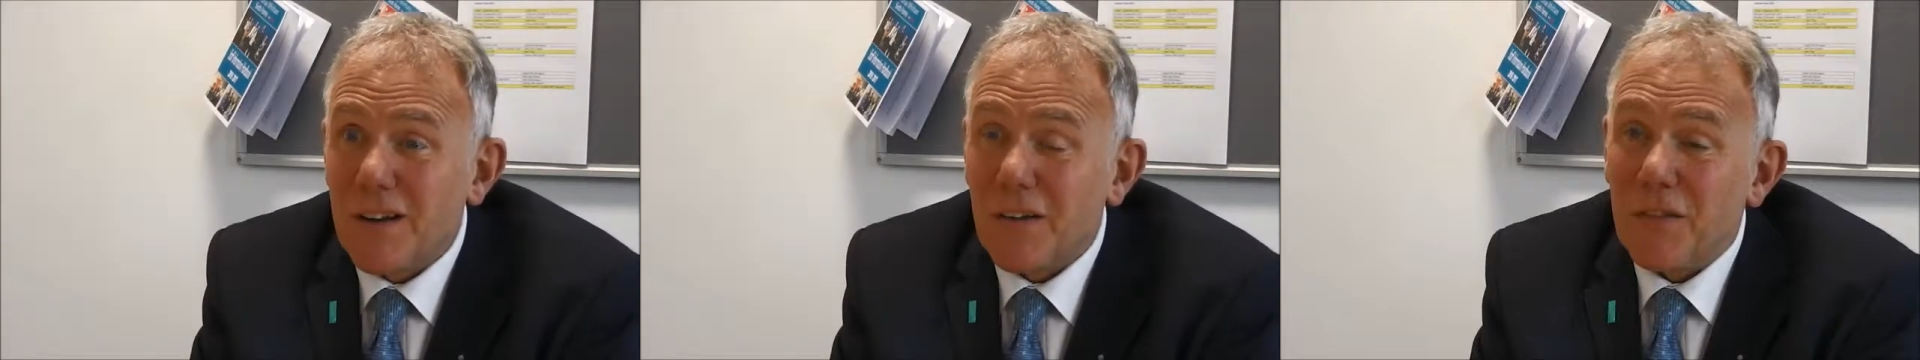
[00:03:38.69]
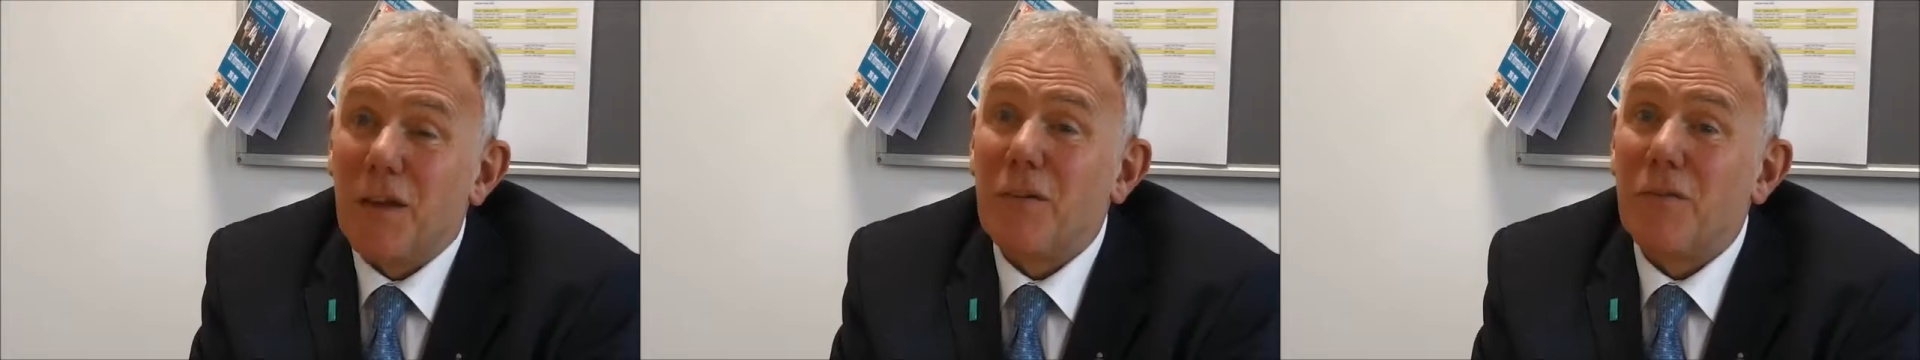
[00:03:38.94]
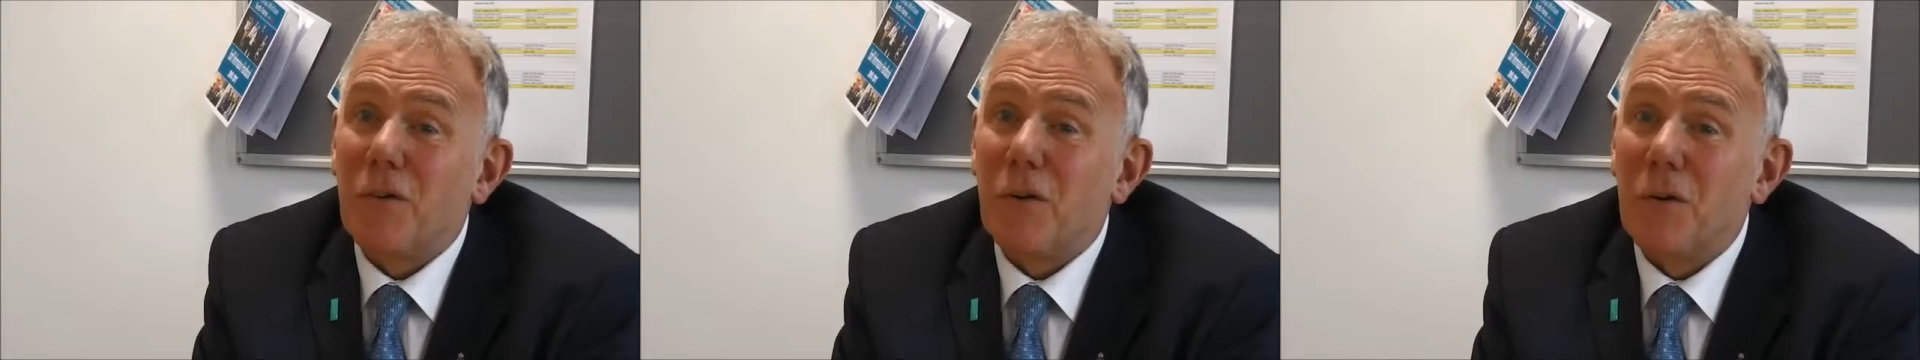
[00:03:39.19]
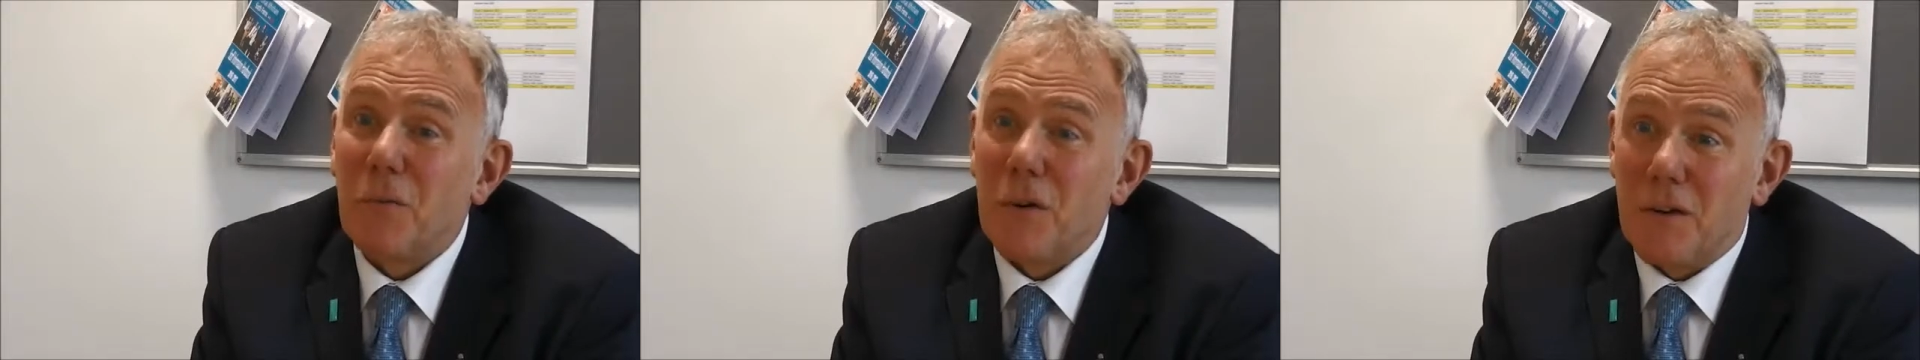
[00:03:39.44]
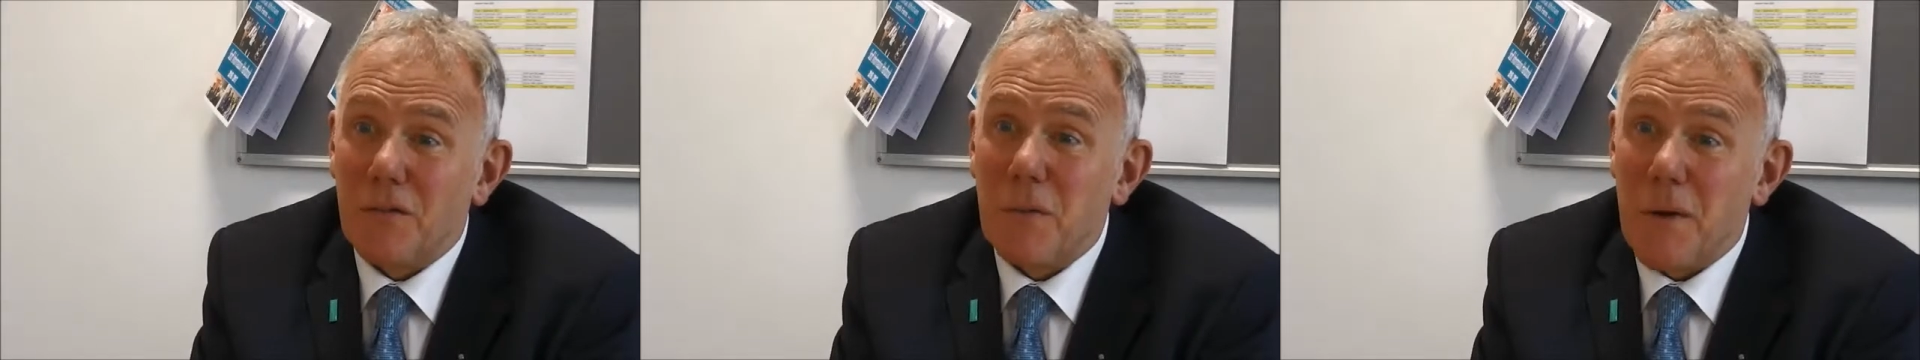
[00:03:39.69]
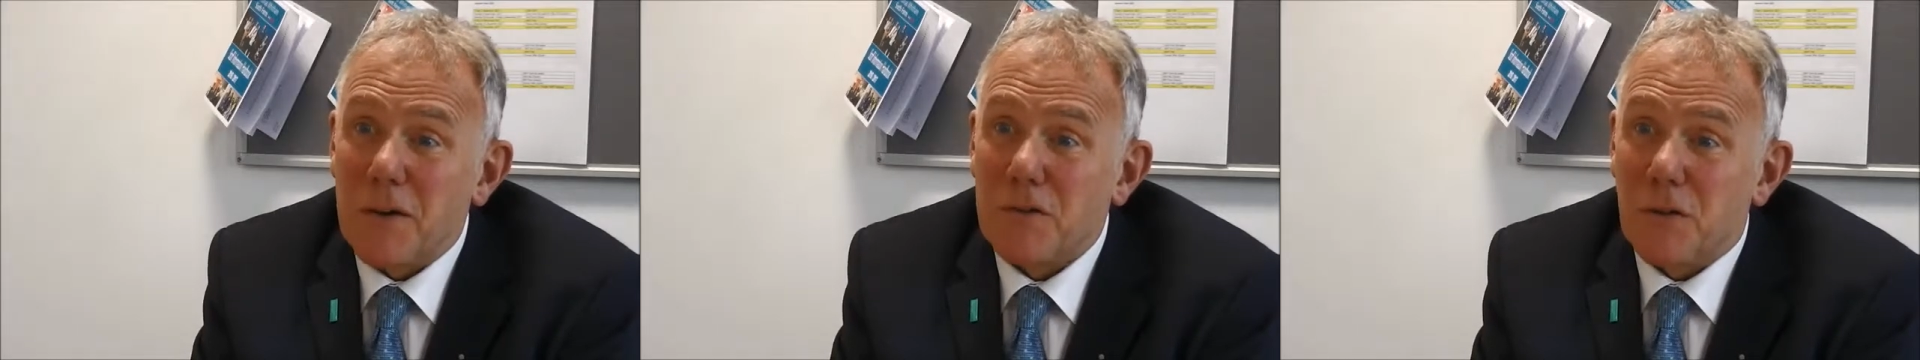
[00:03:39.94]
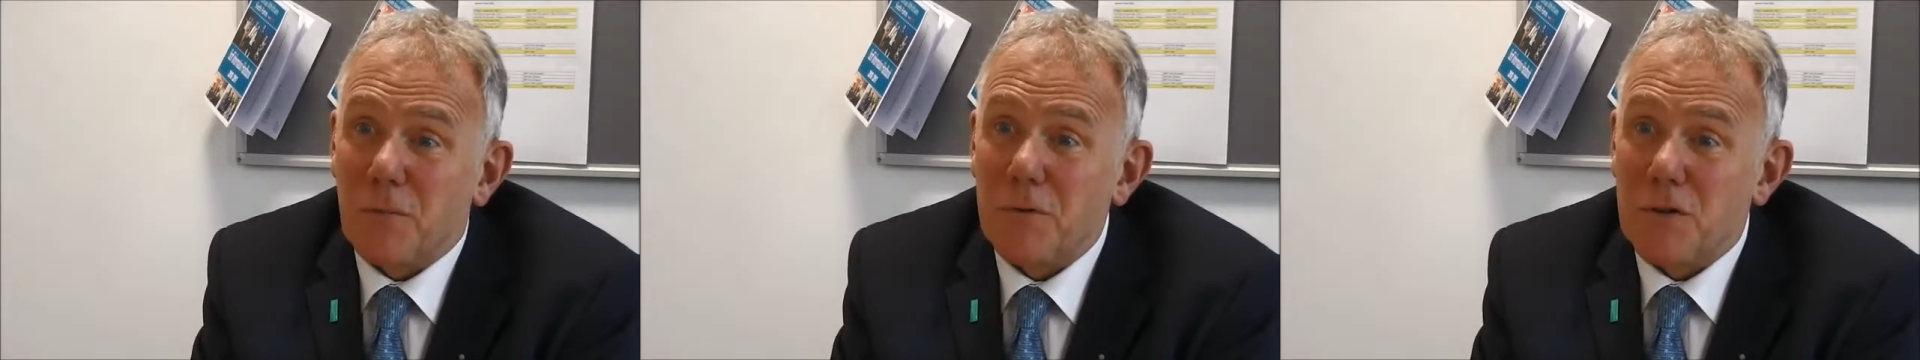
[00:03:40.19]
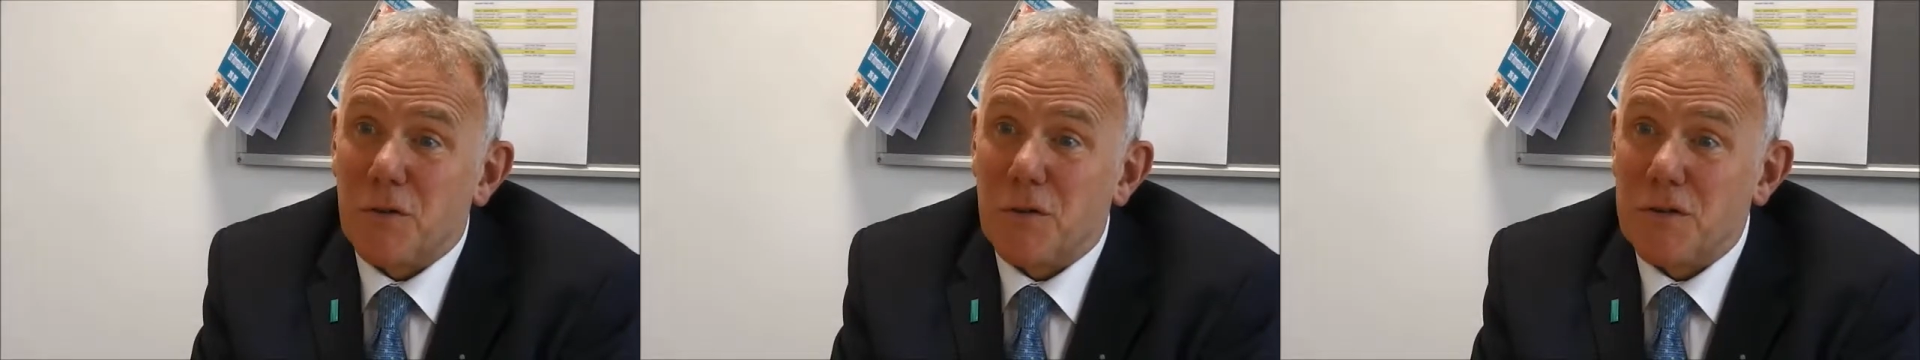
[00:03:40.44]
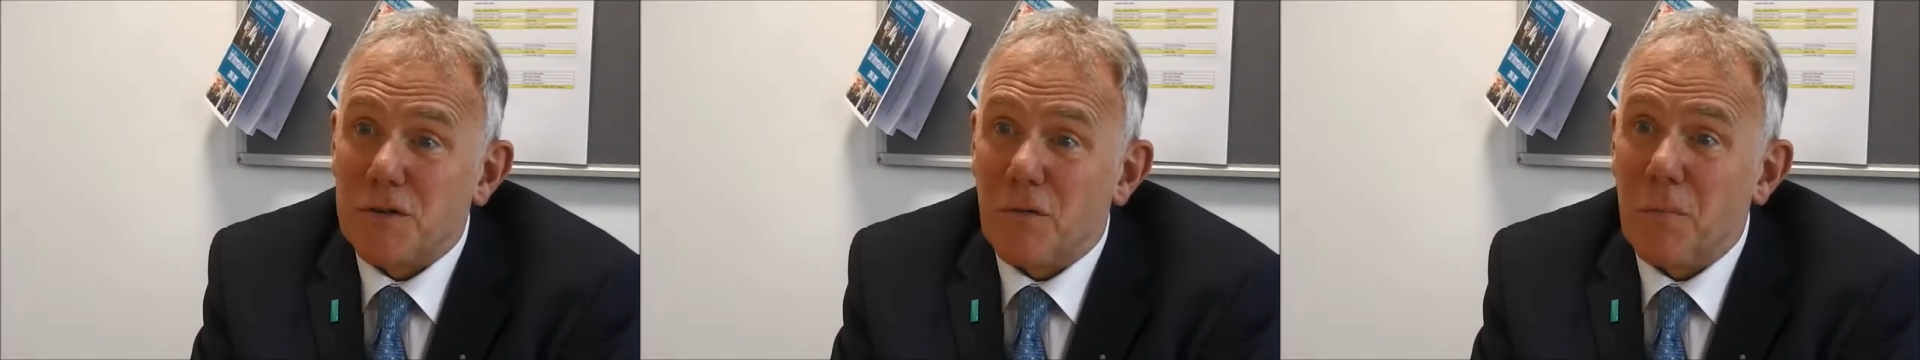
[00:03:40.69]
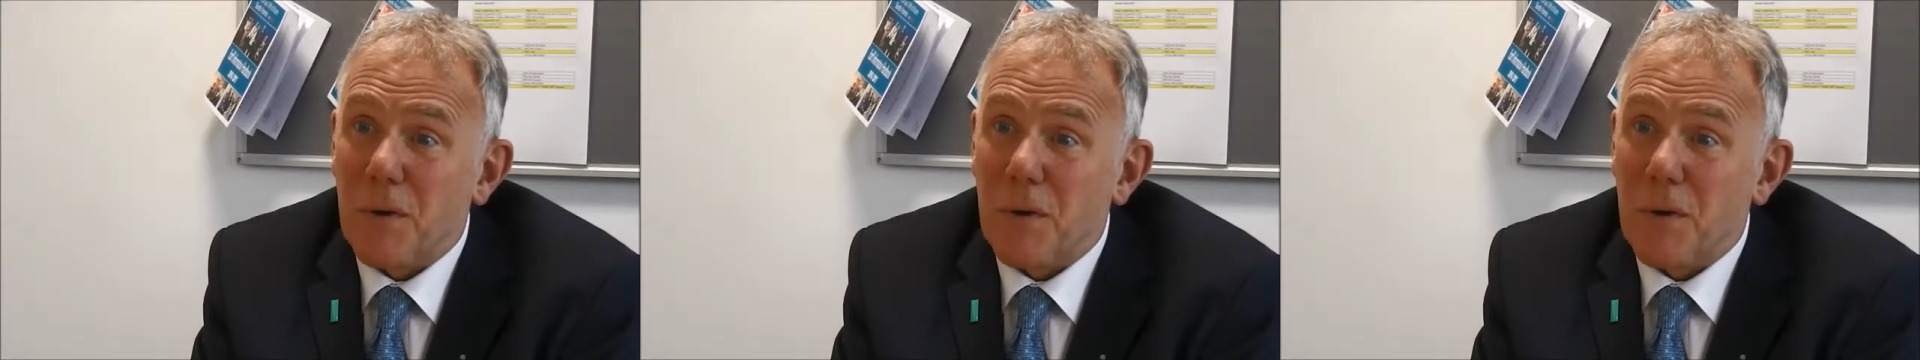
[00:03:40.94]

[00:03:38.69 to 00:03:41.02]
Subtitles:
and therefore we give the best opportunities for